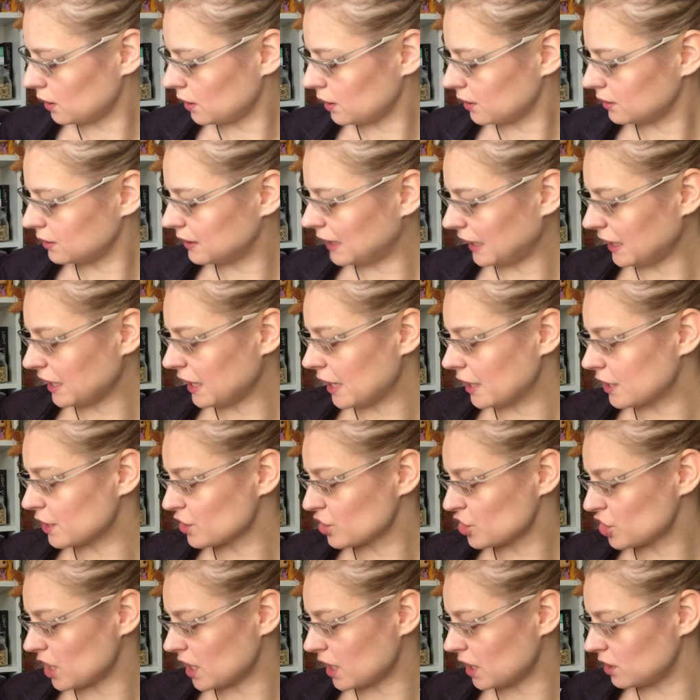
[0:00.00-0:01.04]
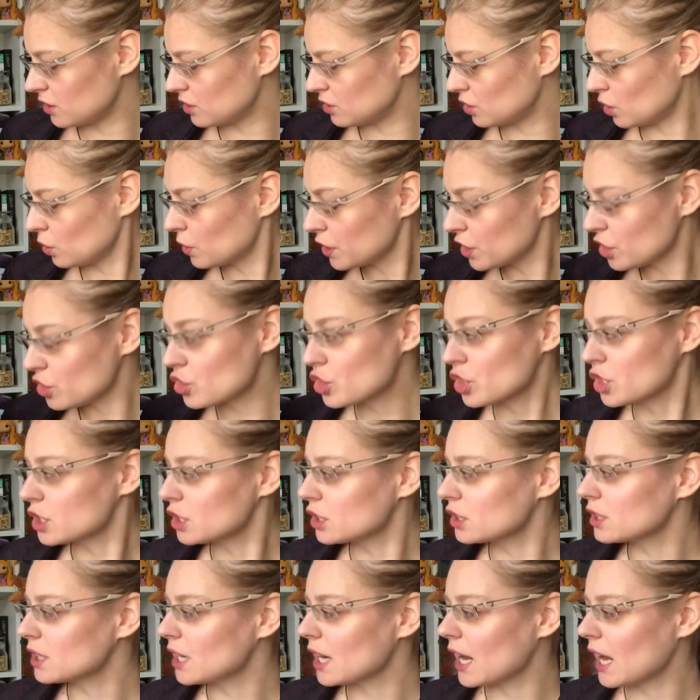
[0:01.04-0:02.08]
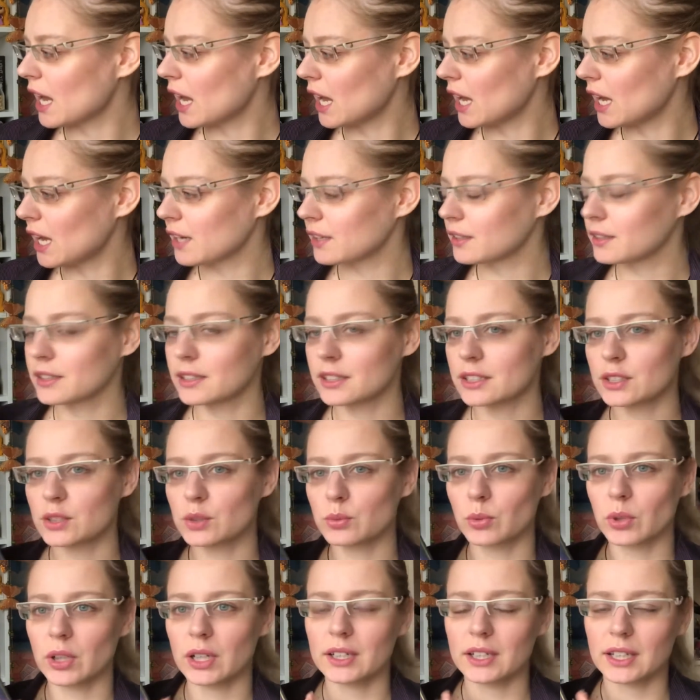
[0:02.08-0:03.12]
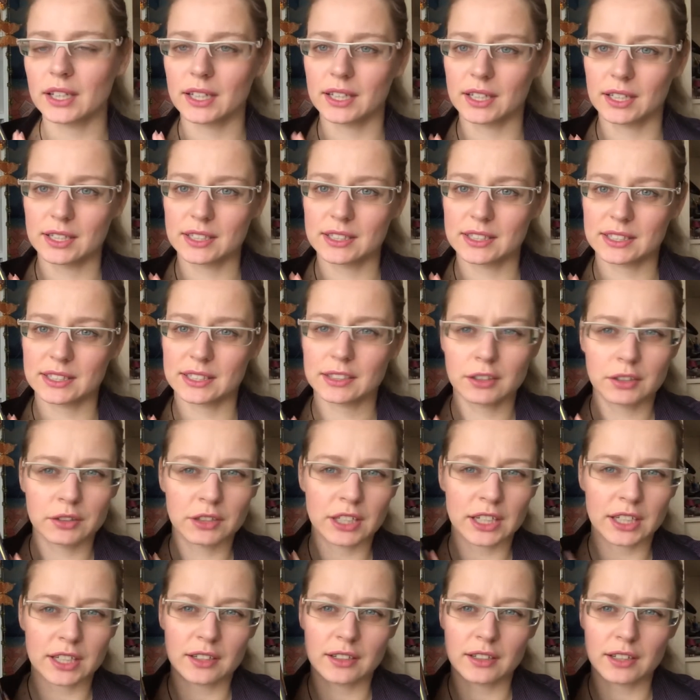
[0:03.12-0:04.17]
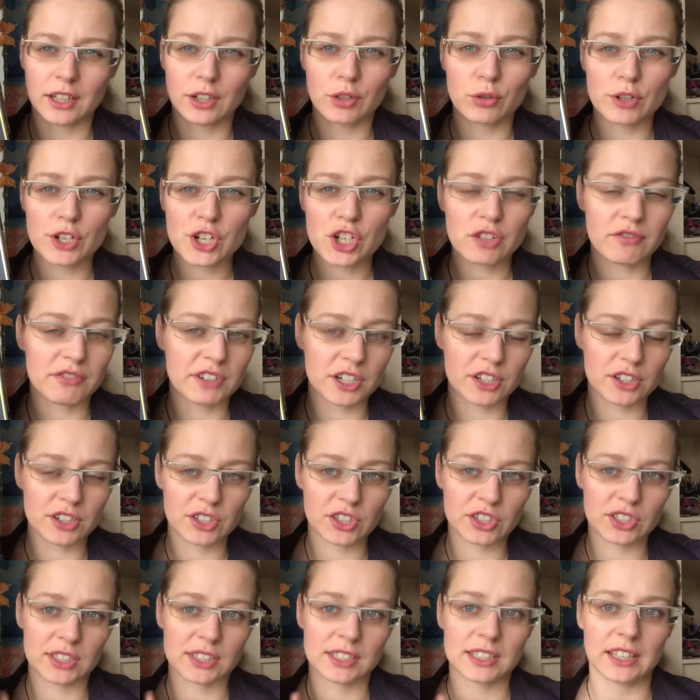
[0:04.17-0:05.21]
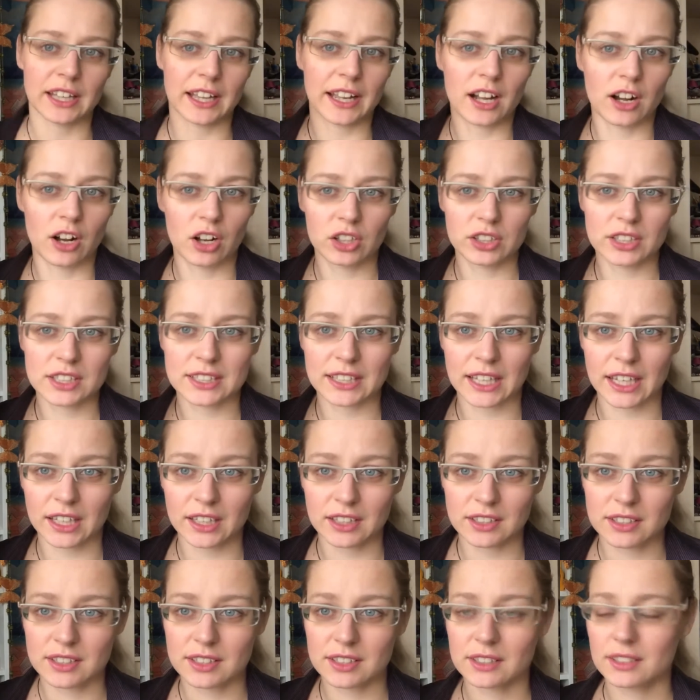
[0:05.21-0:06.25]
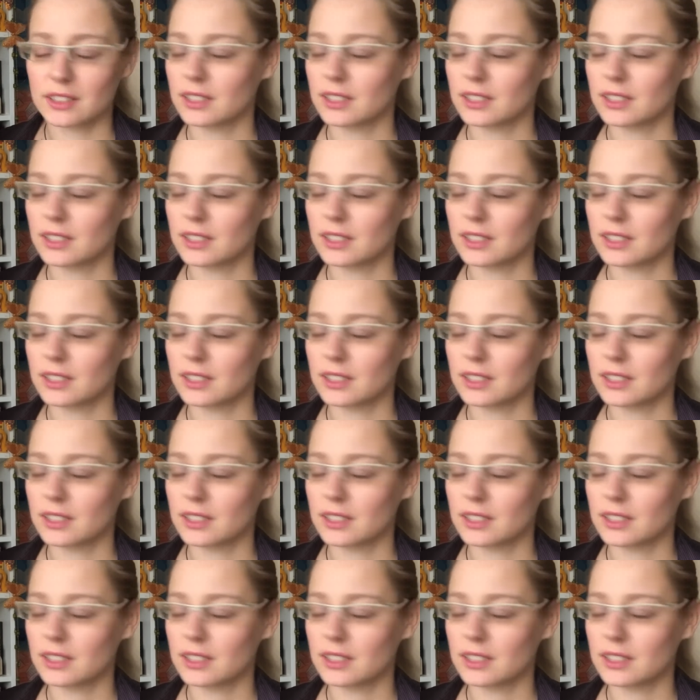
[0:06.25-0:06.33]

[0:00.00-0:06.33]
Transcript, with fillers: Daniel J. Zollinger, and this one is in the Grishaverse. It's like all the saints